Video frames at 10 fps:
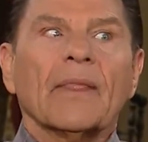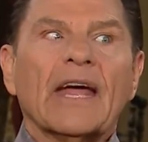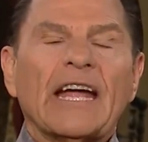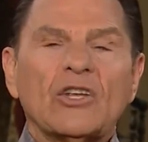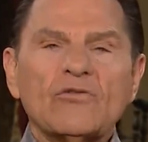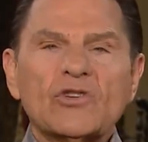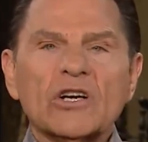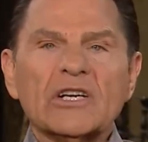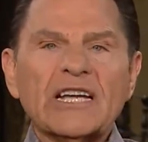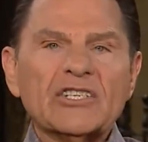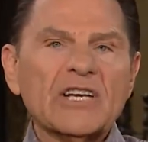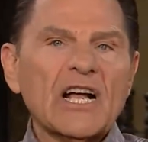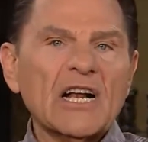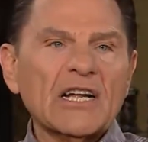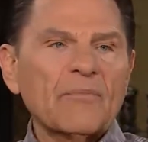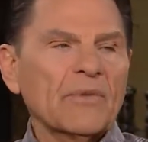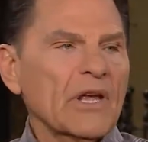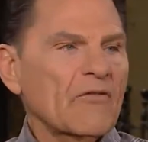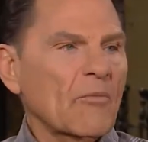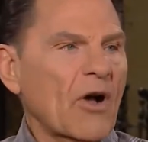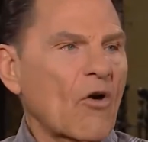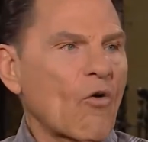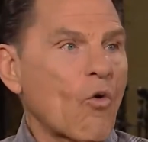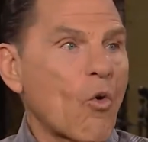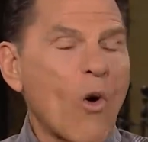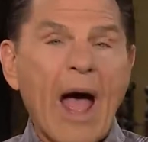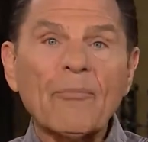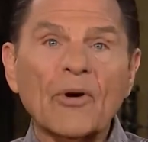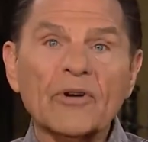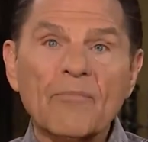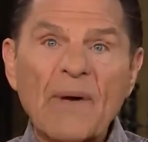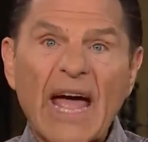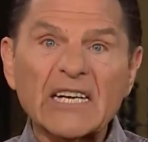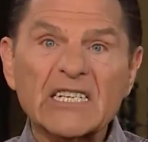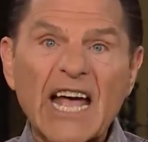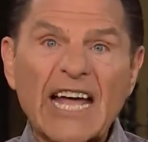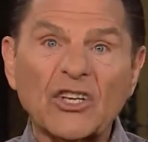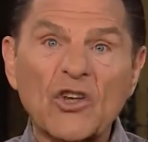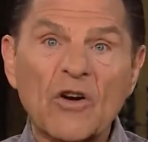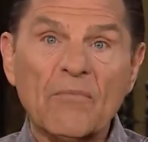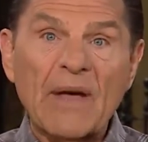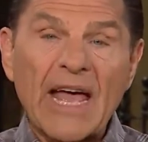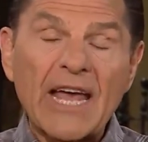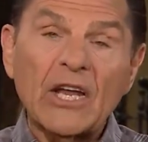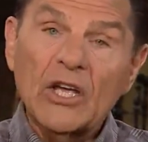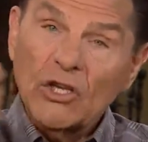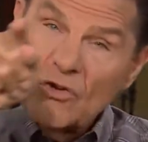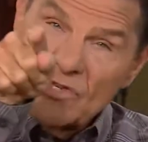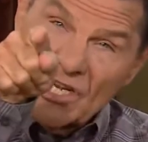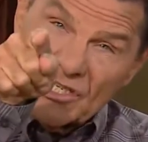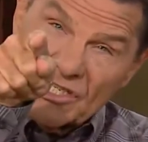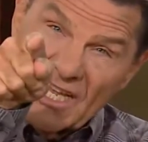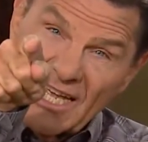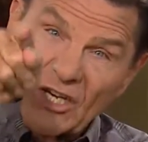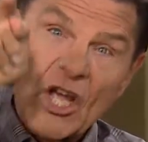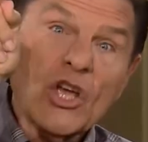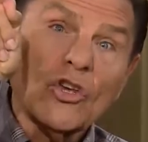And you jerk that child up and give him a whap on the backside and you're mad, you just sinned.